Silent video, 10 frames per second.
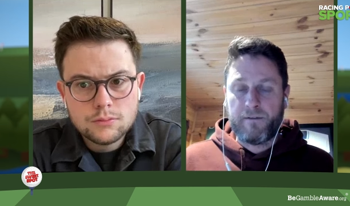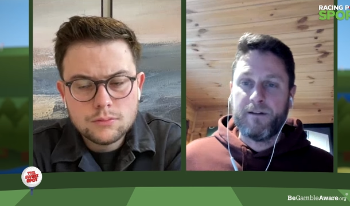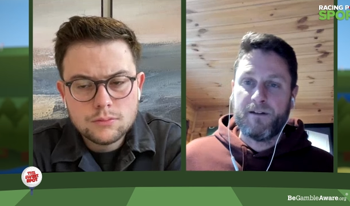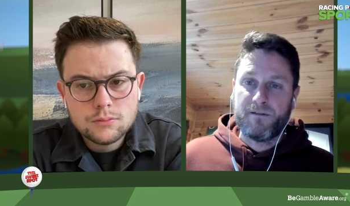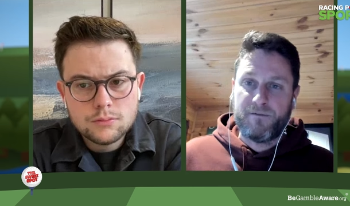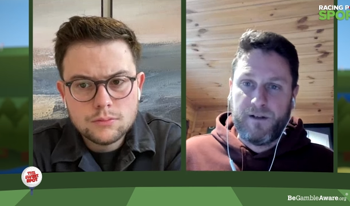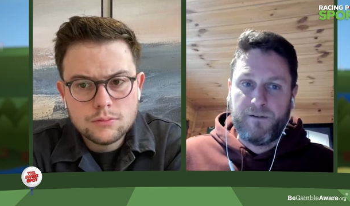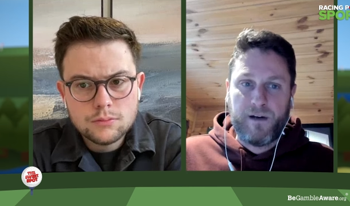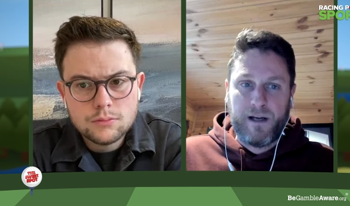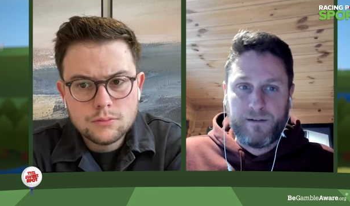Speaker 1: I think there's a fear
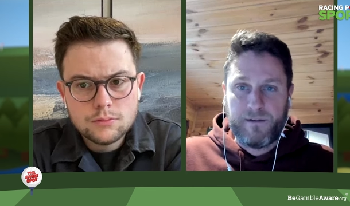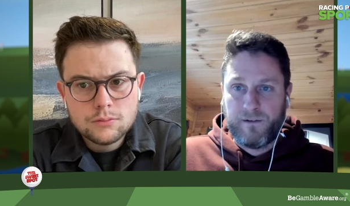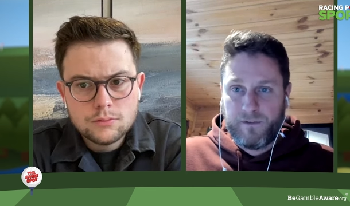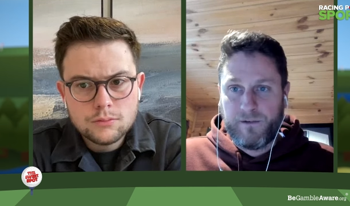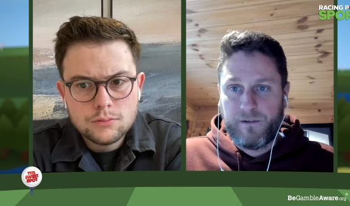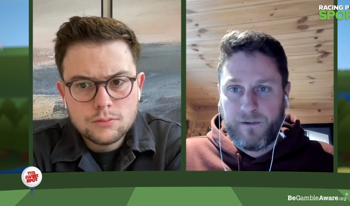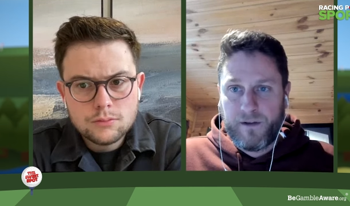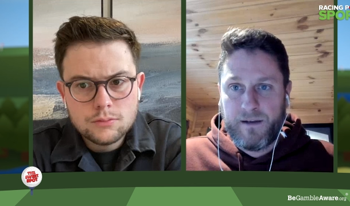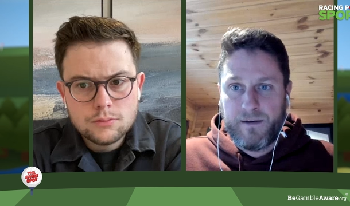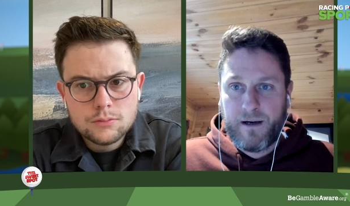factor that's that's
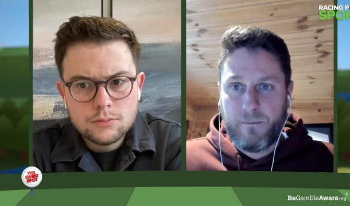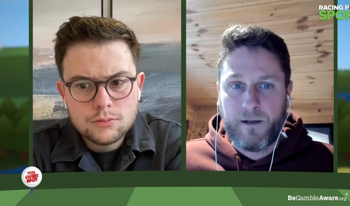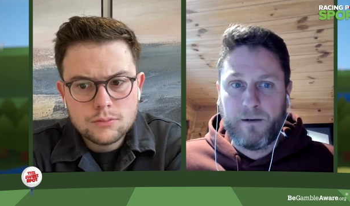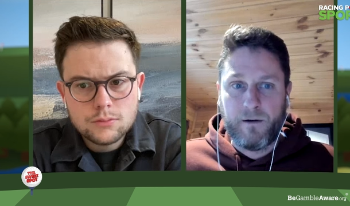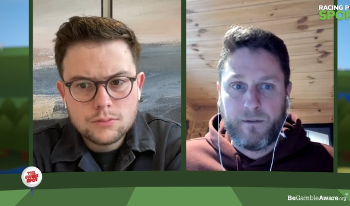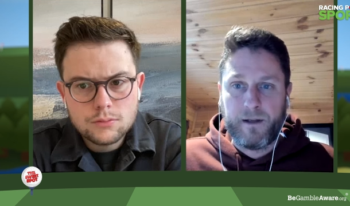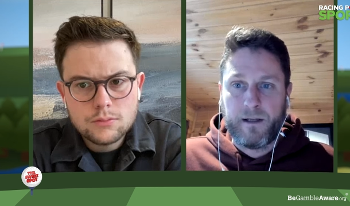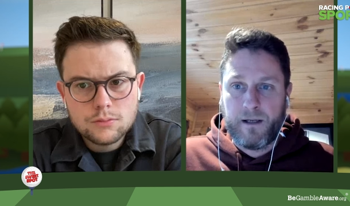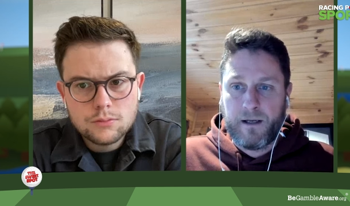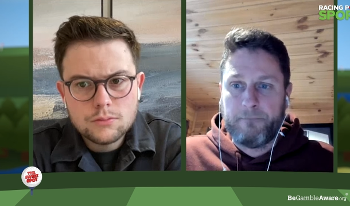there now, mate, and I
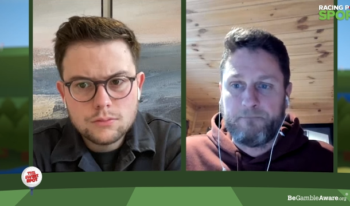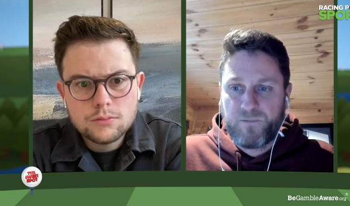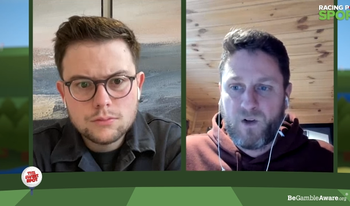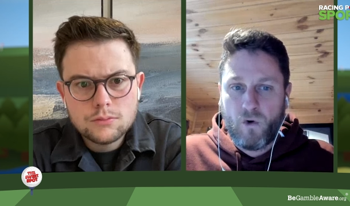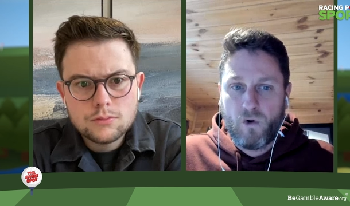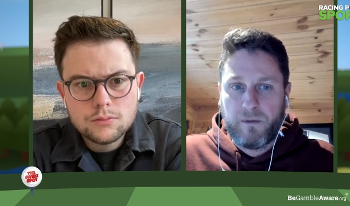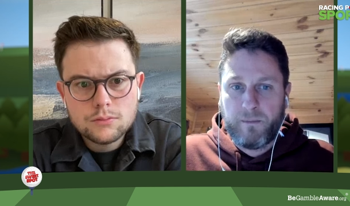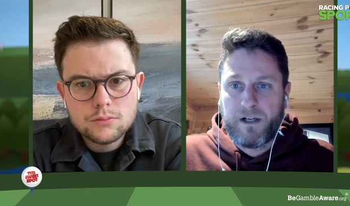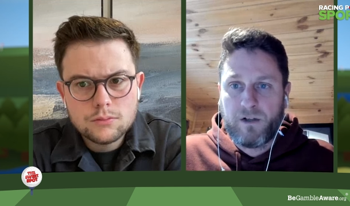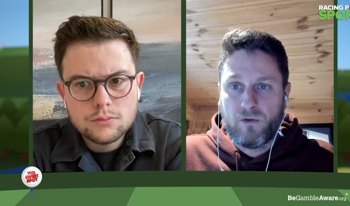think um, Rory
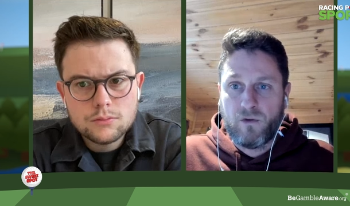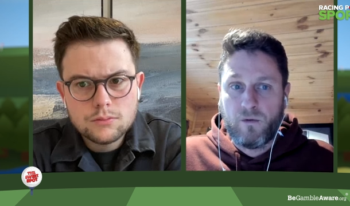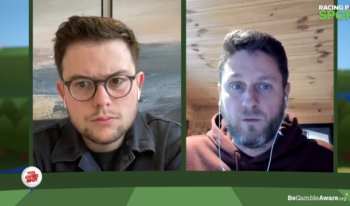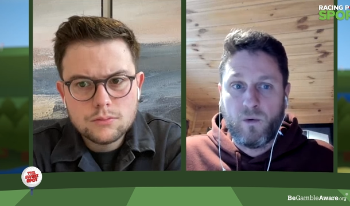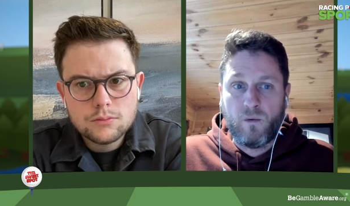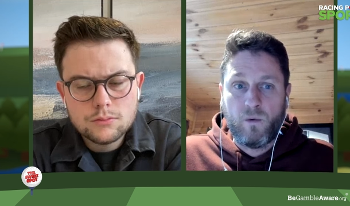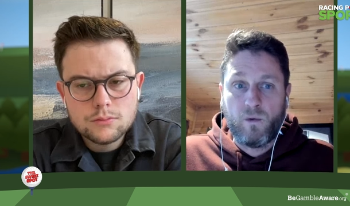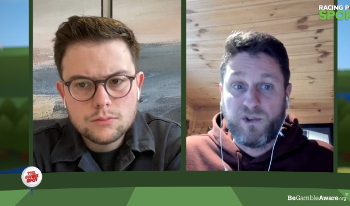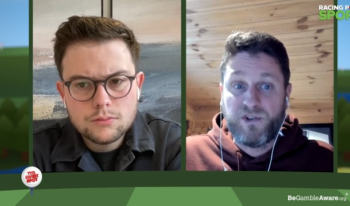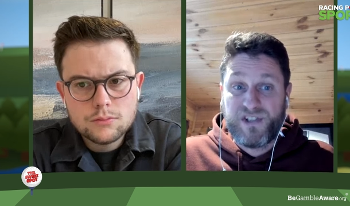McIlroy will, will
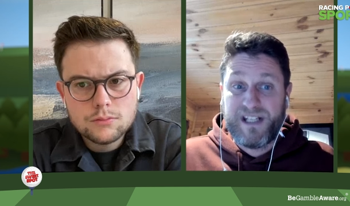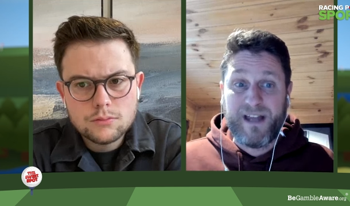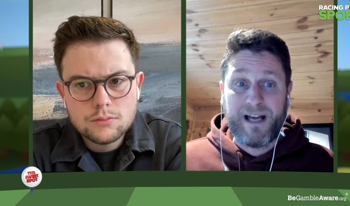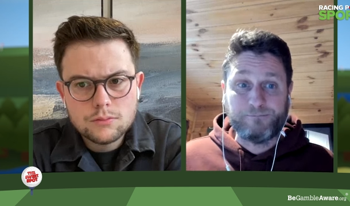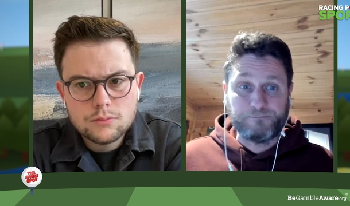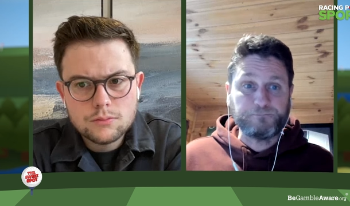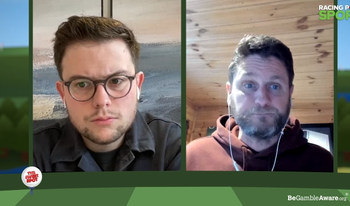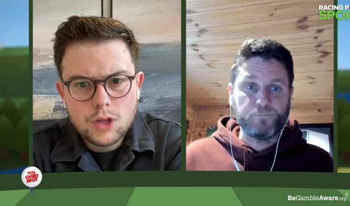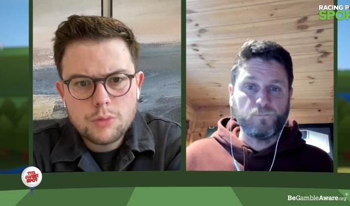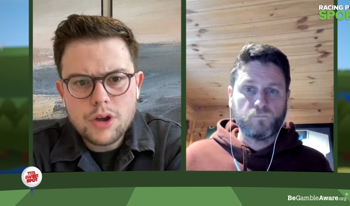concede that.
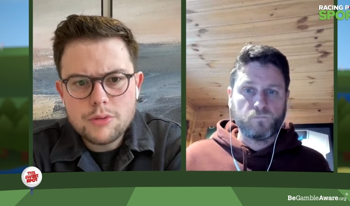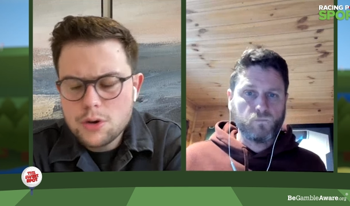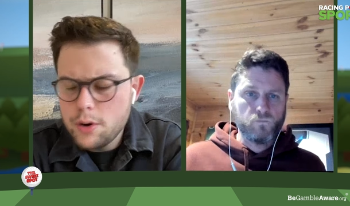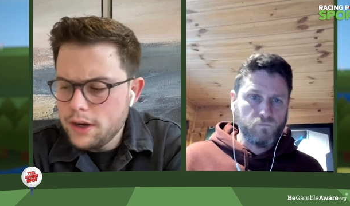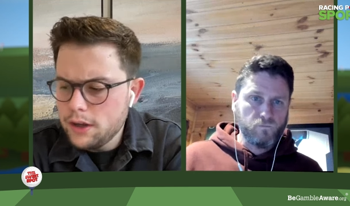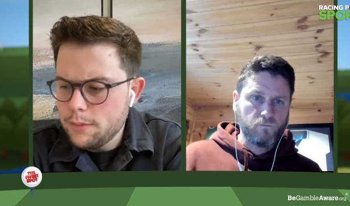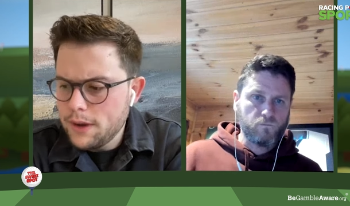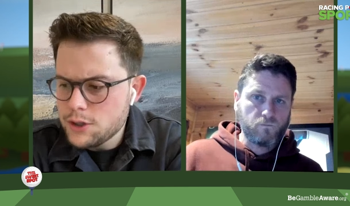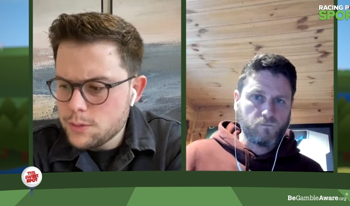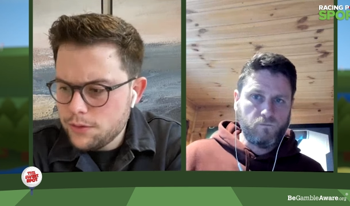
Speaker 2: I was quickly going
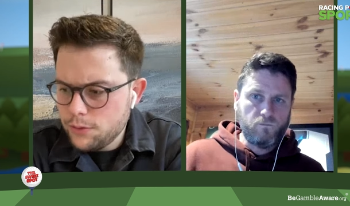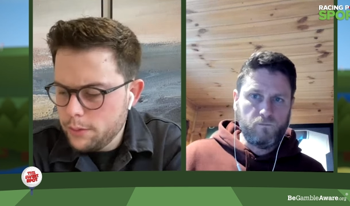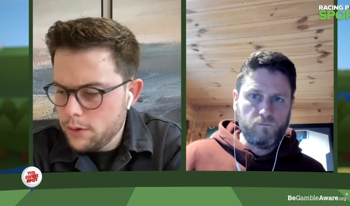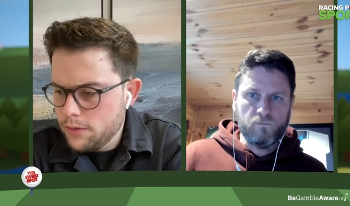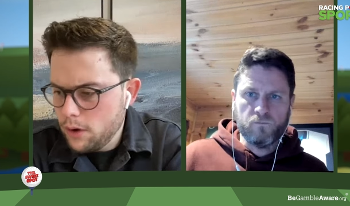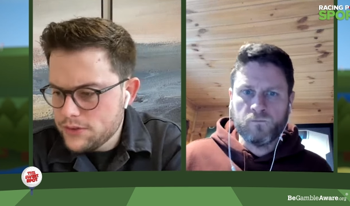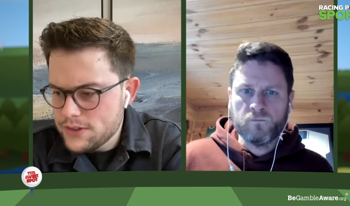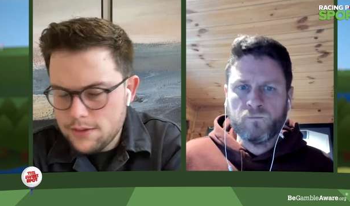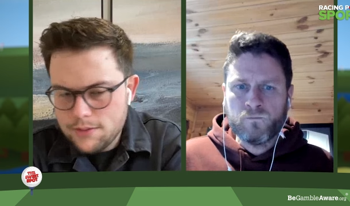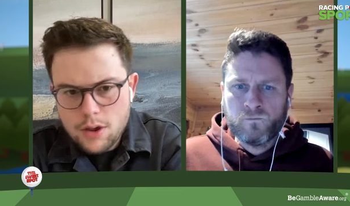to mention before we move
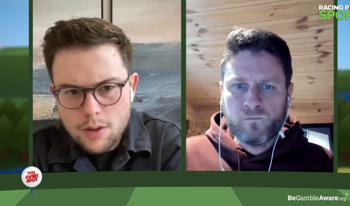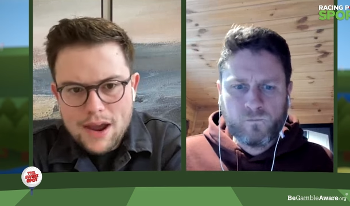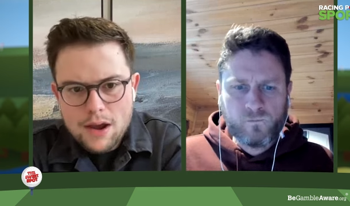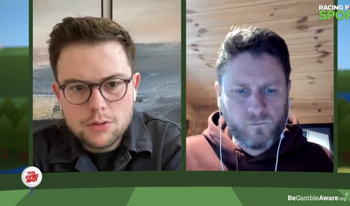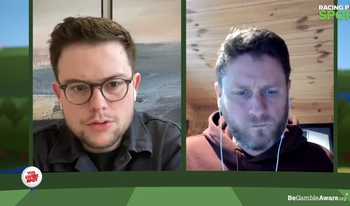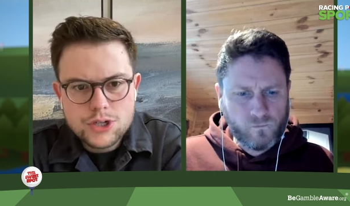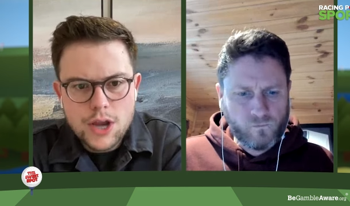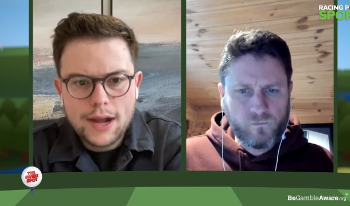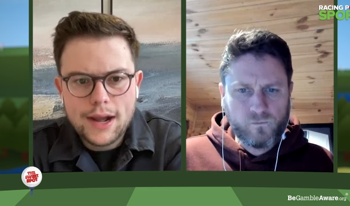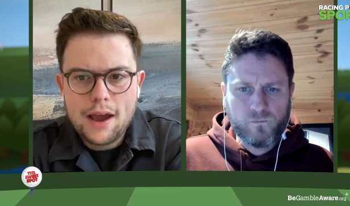on, Steve, about
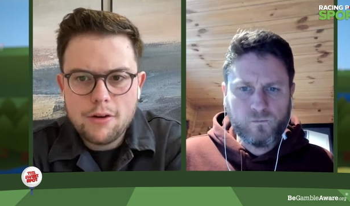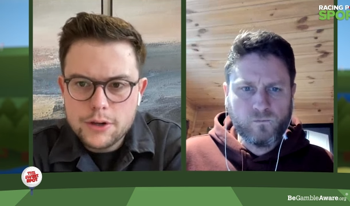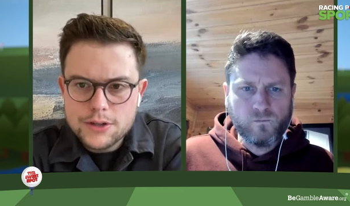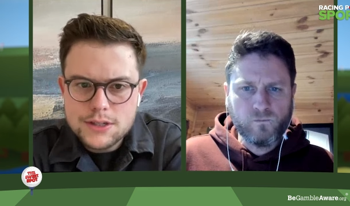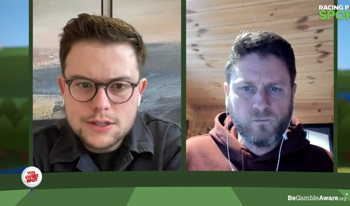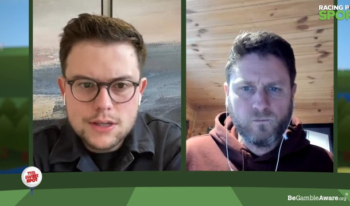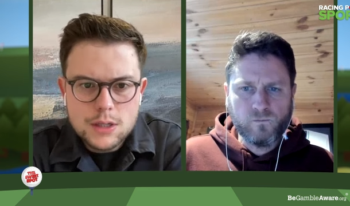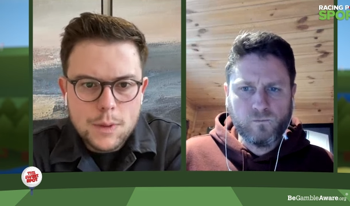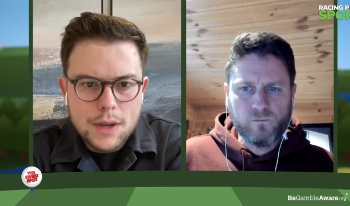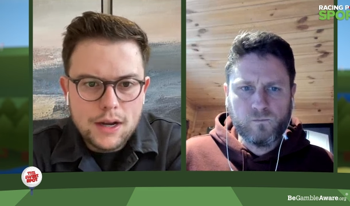Shane Lowry because he's
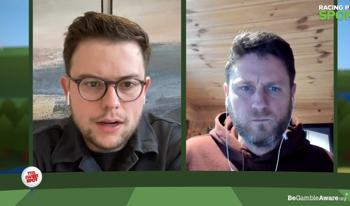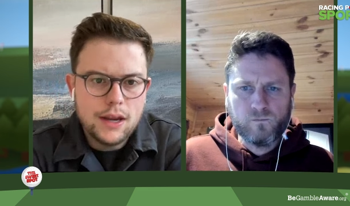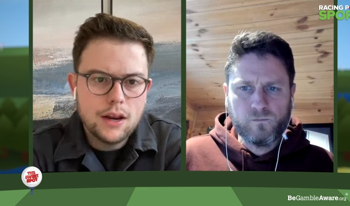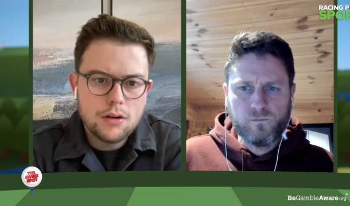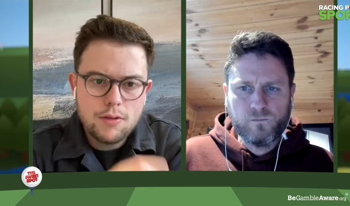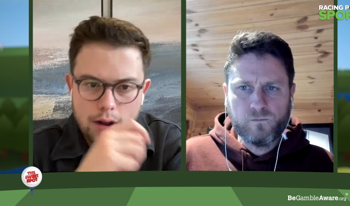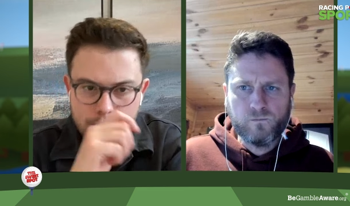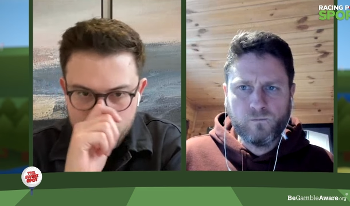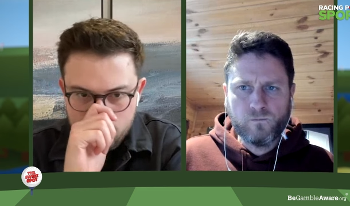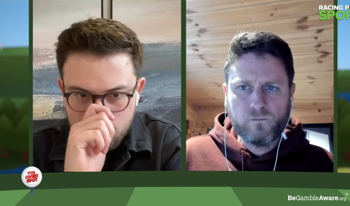he's been in and
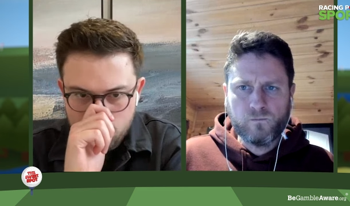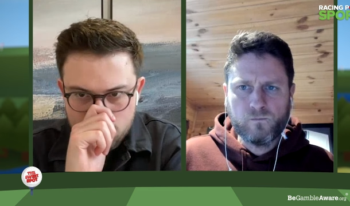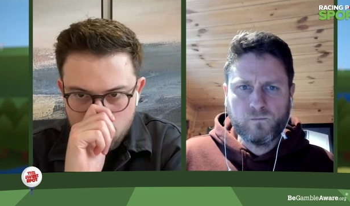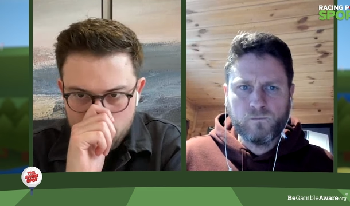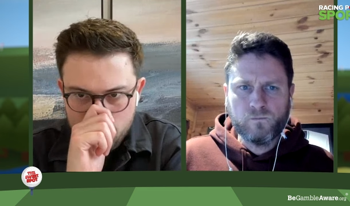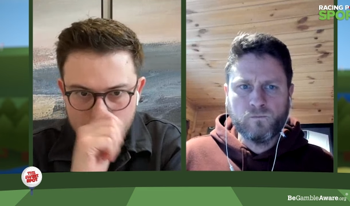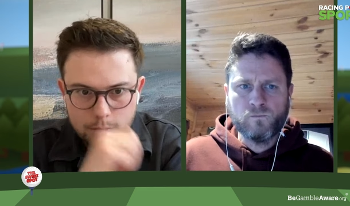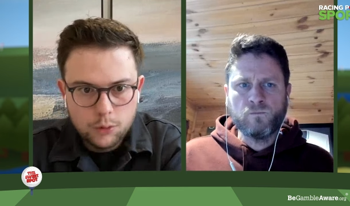around the you know the top of the